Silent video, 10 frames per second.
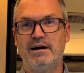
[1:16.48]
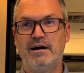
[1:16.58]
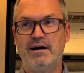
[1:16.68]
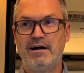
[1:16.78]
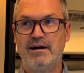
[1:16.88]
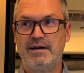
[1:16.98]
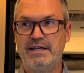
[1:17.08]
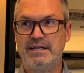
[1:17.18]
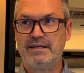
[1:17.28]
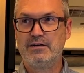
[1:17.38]
are
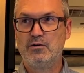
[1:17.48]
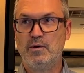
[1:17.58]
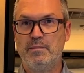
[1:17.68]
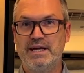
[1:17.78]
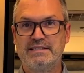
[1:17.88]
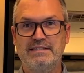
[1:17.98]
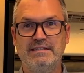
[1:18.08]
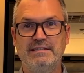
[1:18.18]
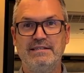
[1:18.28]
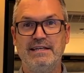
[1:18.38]
in Quebec
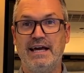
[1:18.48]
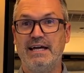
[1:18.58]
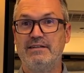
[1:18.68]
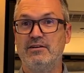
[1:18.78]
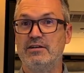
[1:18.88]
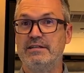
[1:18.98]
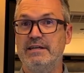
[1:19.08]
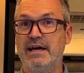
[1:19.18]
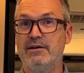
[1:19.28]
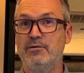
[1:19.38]
City at the
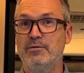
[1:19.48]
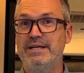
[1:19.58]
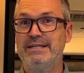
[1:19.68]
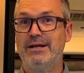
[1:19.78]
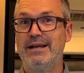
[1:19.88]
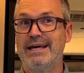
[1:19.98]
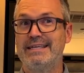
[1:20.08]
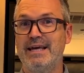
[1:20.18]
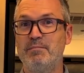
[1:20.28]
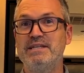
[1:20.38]
Galerie de la
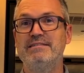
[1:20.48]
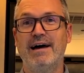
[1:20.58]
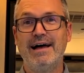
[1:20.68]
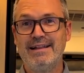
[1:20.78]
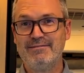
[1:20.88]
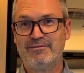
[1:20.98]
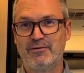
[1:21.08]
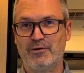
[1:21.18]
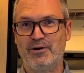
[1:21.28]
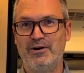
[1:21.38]
Capitale
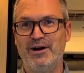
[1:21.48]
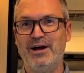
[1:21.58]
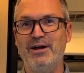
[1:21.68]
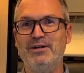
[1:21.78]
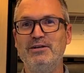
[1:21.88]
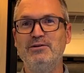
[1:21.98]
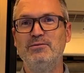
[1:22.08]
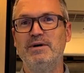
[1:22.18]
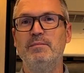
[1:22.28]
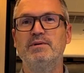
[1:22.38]
for a
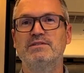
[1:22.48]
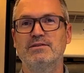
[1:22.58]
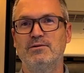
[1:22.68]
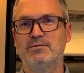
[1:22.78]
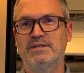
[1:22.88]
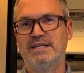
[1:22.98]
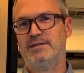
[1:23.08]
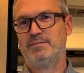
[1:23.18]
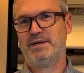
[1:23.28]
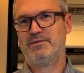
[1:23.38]
new episode in
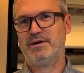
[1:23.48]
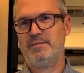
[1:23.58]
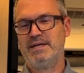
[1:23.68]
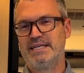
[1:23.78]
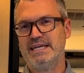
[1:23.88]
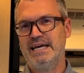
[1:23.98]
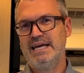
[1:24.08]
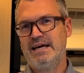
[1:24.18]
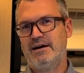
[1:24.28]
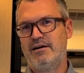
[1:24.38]
the Panoramic.
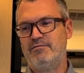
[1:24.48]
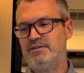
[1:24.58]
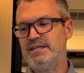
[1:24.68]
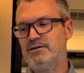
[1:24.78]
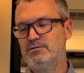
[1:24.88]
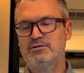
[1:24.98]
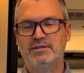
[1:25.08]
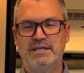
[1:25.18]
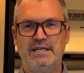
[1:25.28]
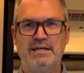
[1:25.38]
Our video
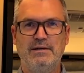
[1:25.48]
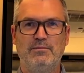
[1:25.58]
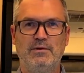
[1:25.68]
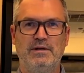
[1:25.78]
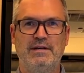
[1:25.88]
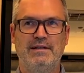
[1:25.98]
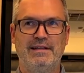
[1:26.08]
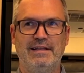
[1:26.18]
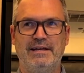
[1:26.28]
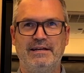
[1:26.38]
today
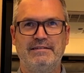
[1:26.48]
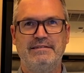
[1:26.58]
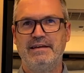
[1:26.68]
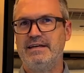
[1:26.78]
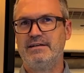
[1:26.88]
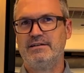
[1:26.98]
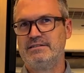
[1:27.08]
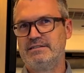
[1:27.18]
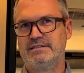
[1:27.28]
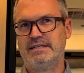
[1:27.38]
will take
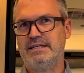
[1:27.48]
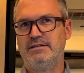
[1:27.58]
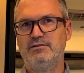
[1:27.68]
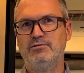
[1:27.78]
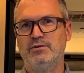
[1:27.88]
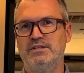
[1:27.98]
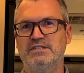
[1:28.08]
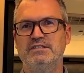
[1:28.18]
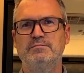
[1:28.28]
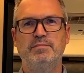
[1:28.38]
us into a
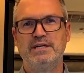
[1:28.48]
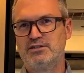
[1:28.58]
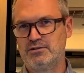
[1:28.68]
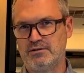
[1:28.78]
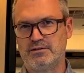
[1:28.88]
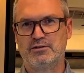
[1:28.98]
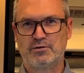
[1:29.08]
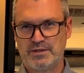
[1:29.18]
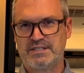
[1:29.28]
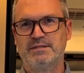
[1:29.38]
special
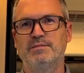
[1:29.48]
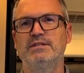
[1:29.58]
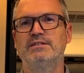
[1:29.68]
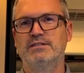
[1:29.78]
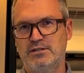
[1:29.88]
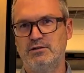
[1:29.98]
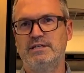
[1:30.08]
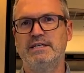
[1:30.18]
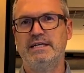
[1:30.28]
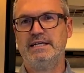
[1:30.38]
Christmas
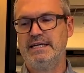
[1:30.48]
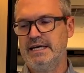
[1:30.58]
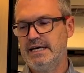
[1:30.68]
cooking